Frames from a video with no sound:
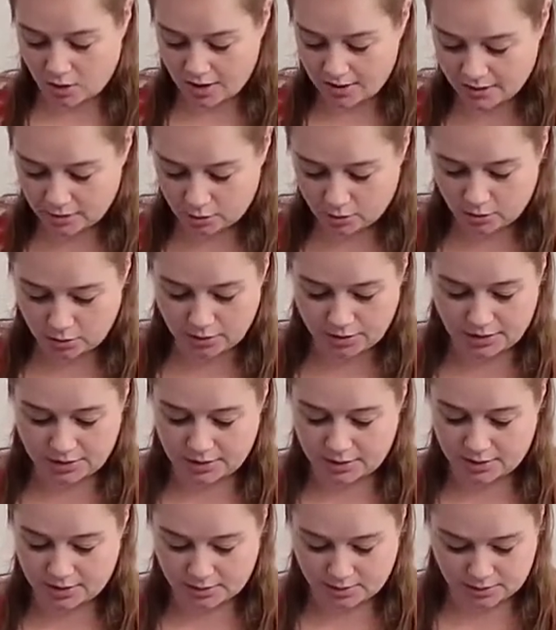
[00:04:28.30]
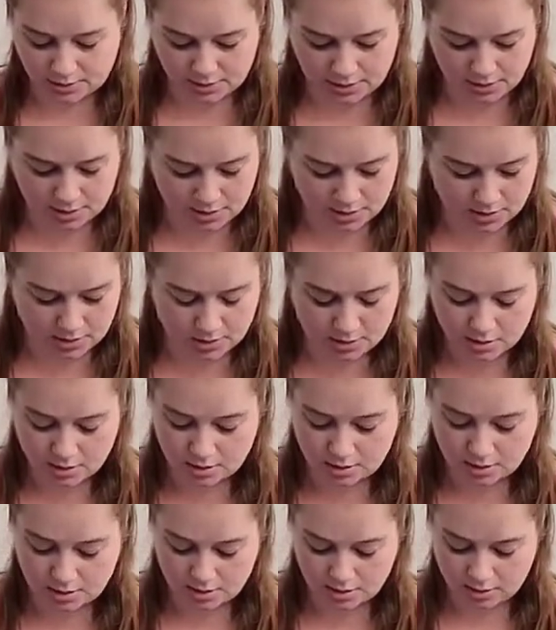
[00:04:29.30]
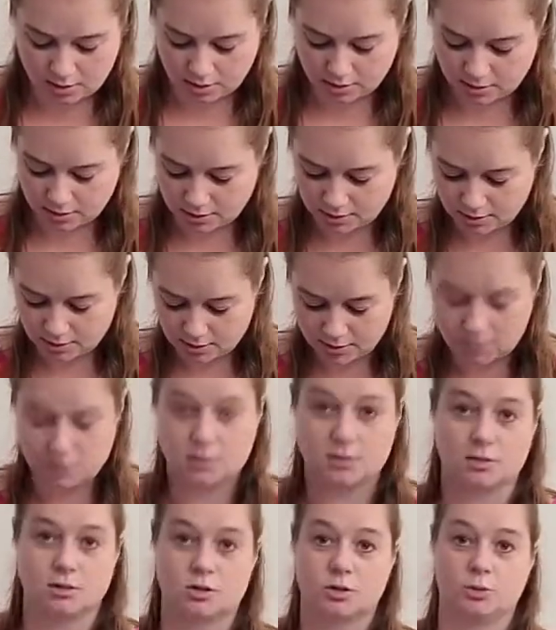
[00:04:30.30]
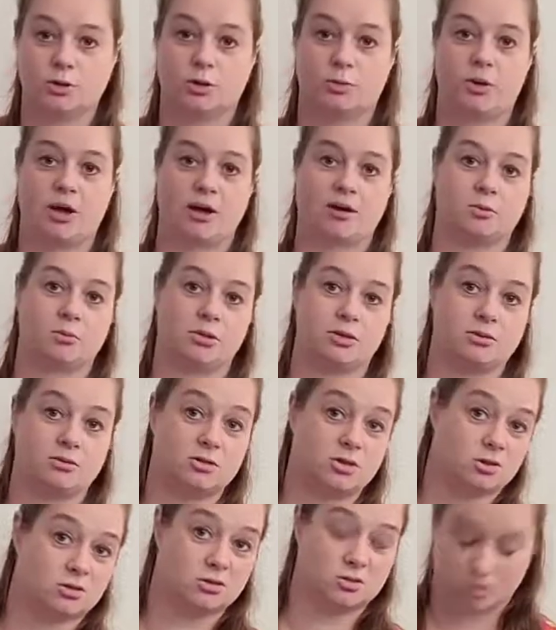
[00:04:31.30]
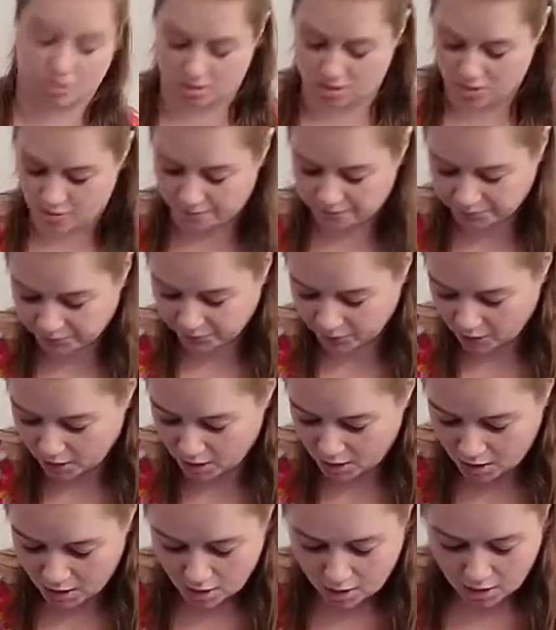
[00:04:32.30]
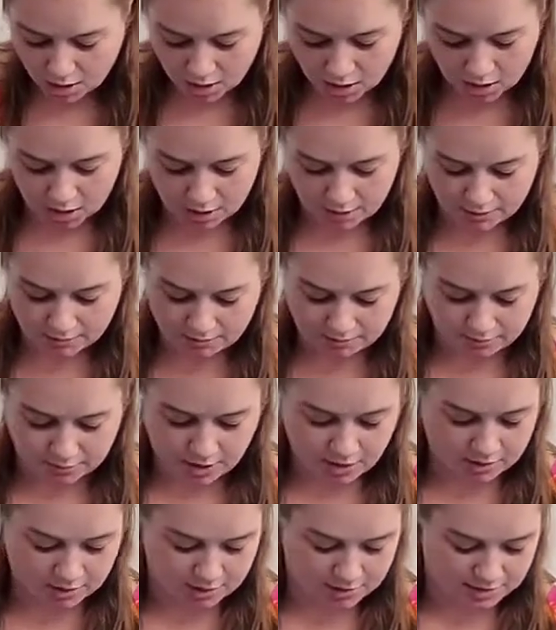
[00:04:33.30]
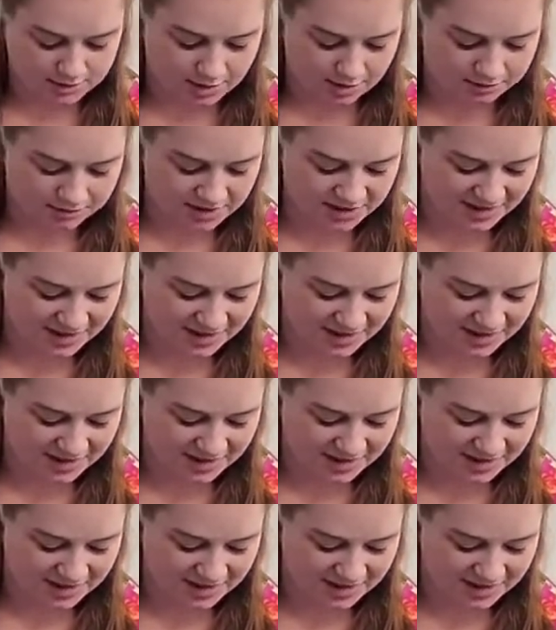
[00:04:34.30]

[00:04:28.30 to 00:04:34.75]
I do it with this, and this isn't a real pattern piece, just so you know. I cut this out.